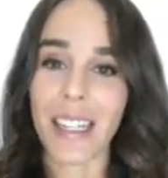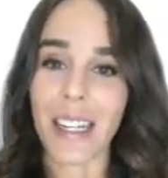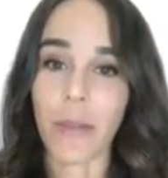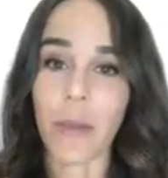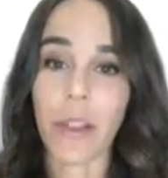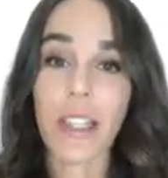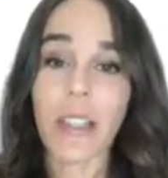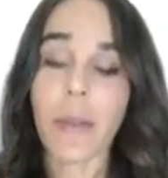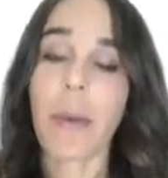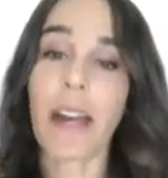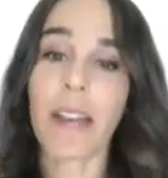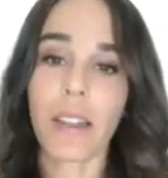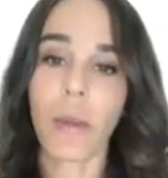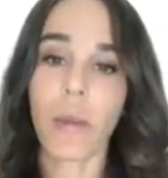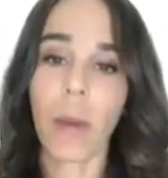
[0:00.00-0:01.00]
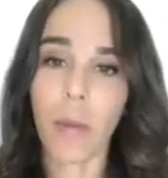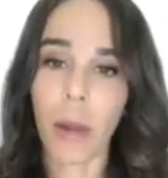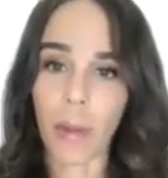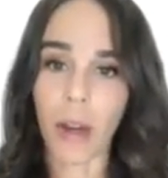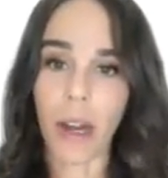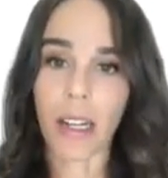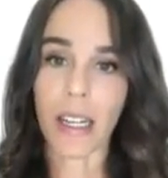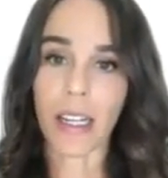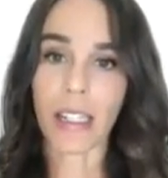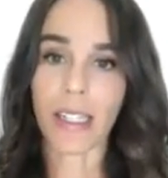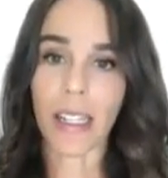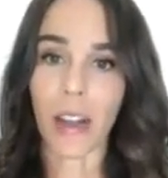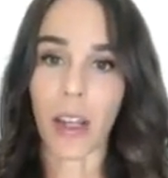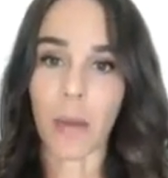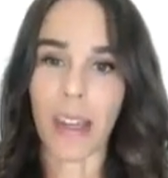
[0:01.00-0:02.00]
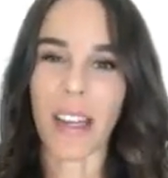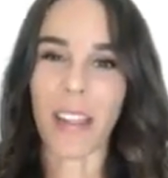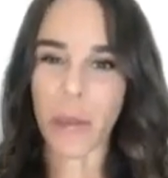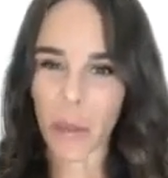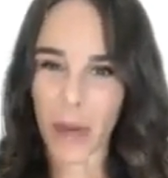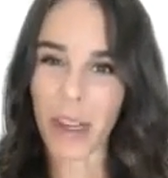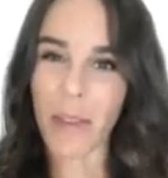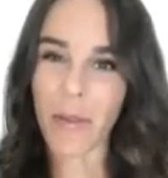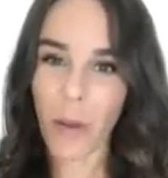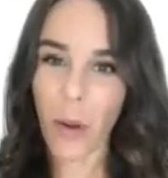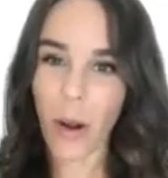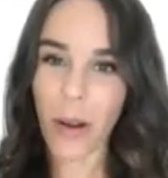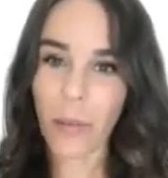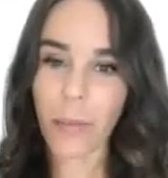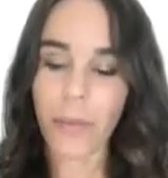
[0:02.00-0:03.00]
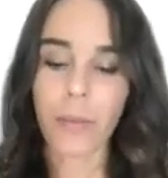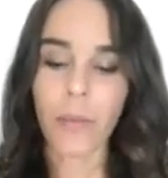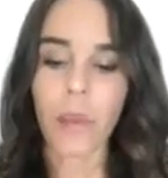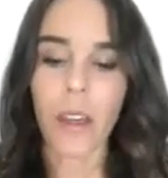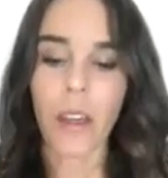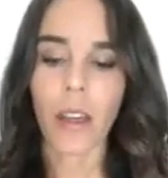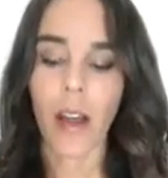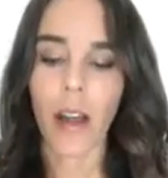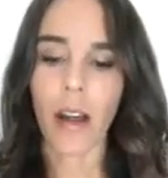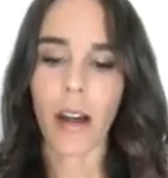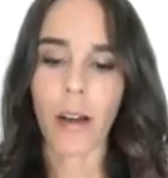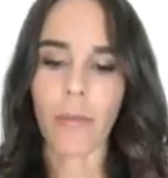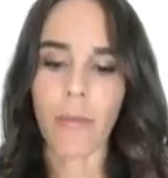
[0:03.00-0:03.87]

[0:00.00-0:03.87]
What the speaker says: It really depends on what my body is telling me it's ready for. And then